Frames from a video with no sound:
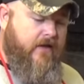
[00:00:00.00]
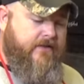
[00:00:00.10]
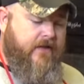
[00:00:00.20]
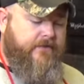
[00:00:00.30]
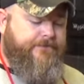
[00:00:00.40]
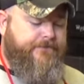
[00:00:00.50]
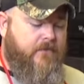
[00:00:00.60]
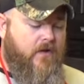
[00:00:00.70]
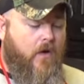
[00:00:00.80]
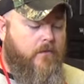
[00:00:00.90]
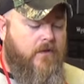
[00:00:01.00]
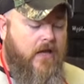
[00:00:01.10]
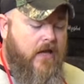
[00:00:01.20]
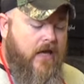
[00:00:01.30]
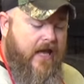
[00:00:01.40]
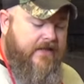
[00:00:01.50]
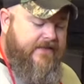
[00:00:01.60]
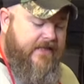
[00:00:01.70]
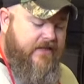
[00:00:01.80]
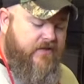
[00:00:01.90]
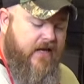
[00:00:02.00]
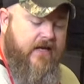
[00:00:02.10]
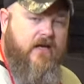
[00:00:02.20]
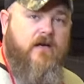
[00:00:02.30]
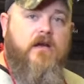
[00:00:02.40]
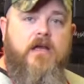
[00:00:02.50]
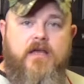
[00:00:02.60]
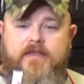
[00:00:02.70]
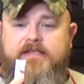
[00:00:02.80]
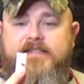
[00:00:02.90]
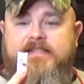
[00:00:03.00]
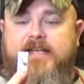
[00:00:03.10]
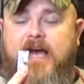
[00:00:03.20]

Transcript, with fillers: right oh there. Word. Oh, and see this right here? This is